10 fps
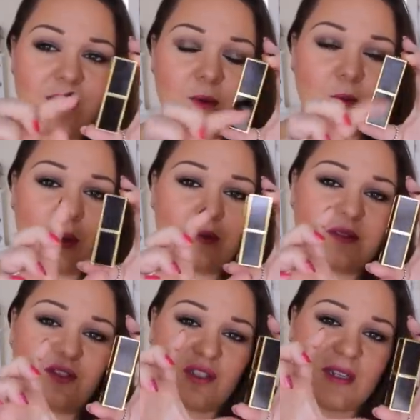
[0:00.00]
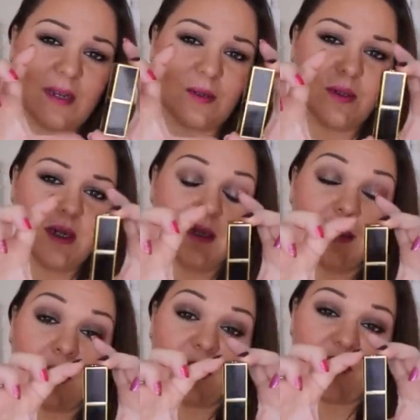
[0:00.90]
the little bottles of Chanel
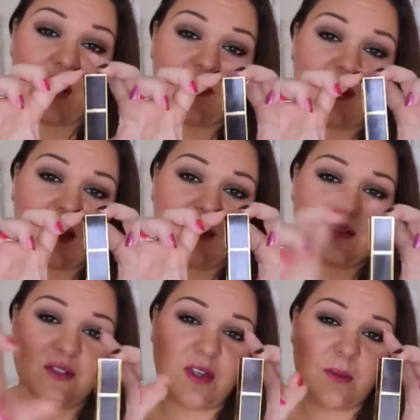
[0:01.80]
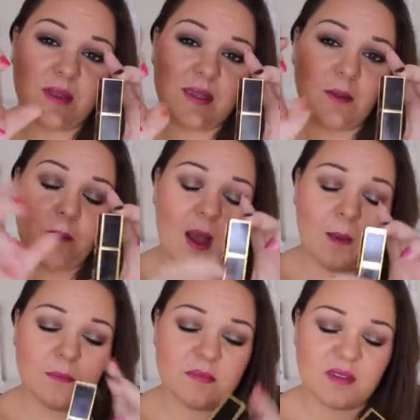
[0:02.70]
number five that they used to do the little
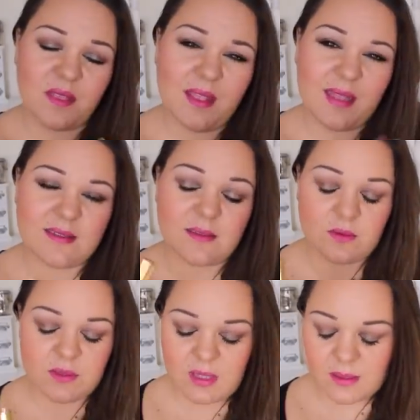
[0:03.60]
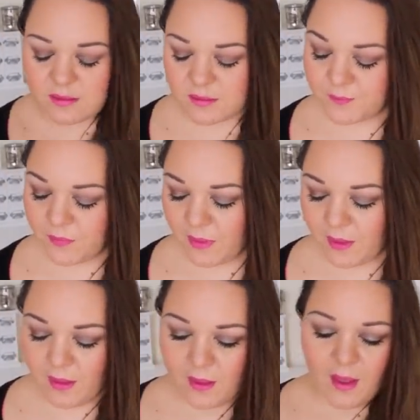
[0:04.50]
pumps I think they still do those
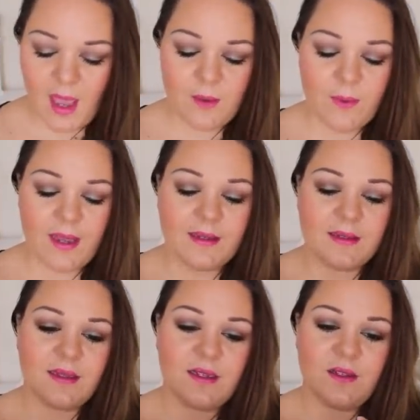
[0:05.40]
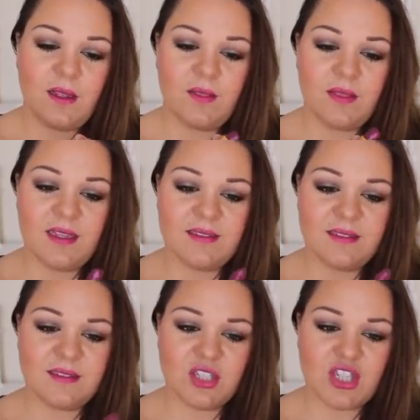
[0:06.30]
anyway this
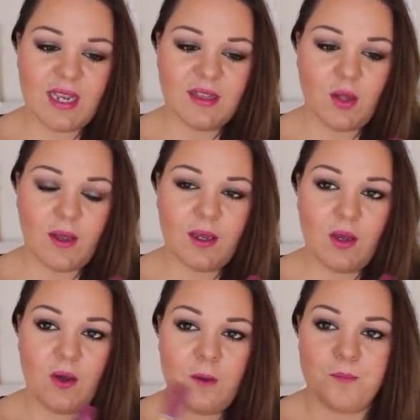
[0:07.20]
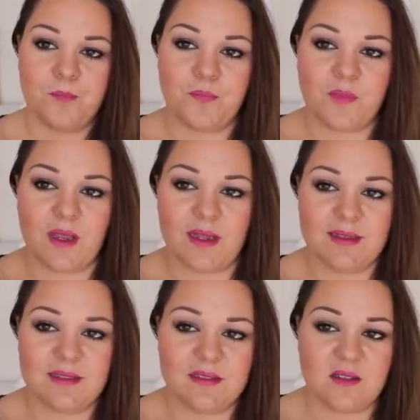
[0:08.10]
is the shade that I got
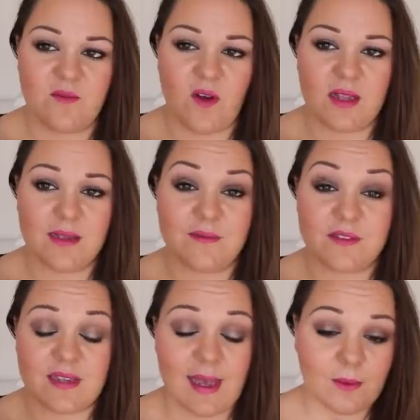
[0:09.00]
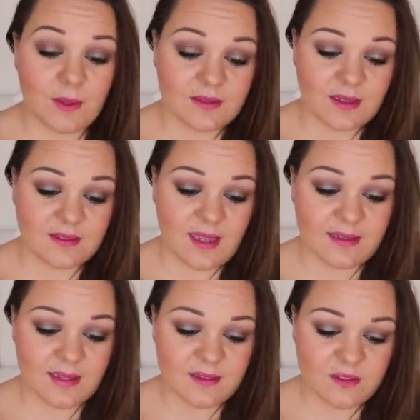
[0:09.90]
and this is Violet Fatale as I
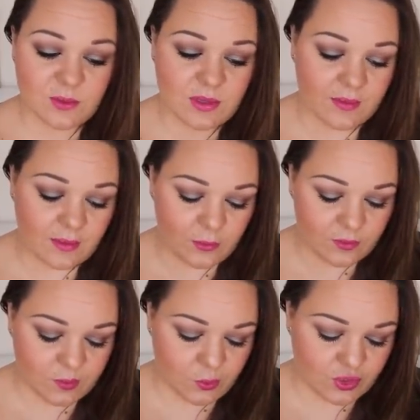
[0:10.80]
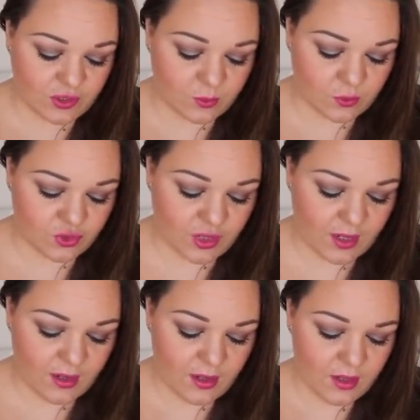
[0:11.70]
said let's do another little swatchy
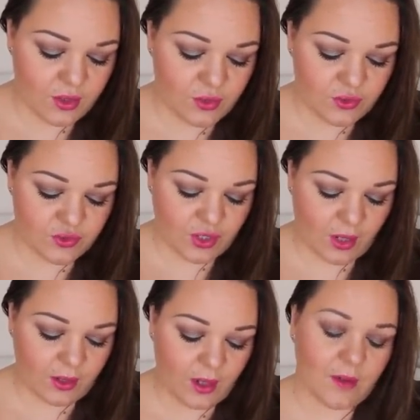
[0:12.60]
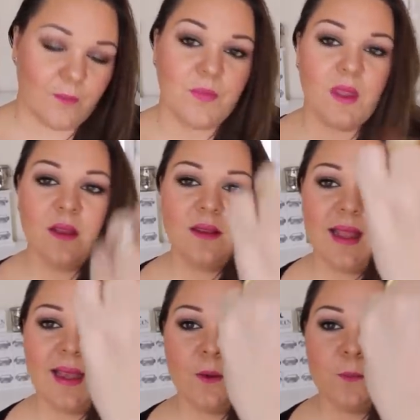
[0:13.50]
swatchy to show you.
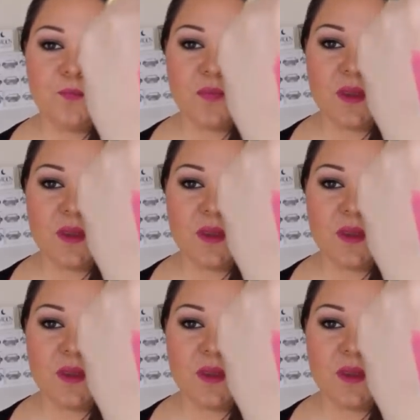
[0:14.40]
Now,